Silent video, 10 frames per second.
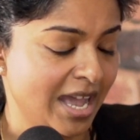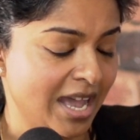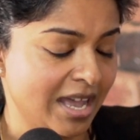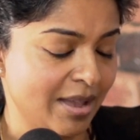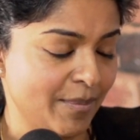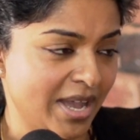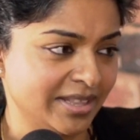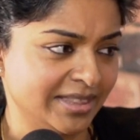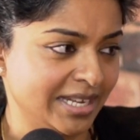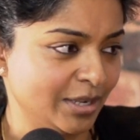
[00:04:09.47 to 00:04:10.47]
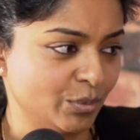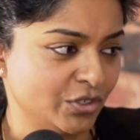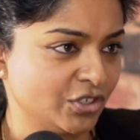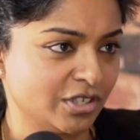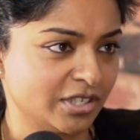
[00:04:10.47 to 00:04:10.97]
And then it
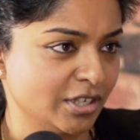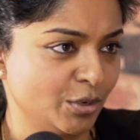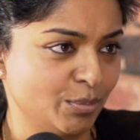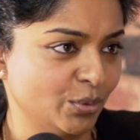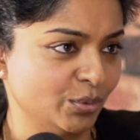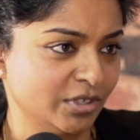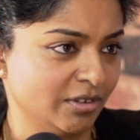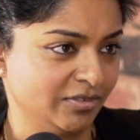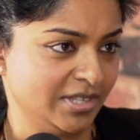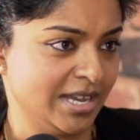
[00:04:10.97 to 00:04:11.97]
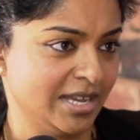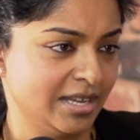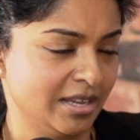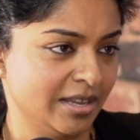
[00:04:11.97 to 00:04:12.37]
was just snowballed after that.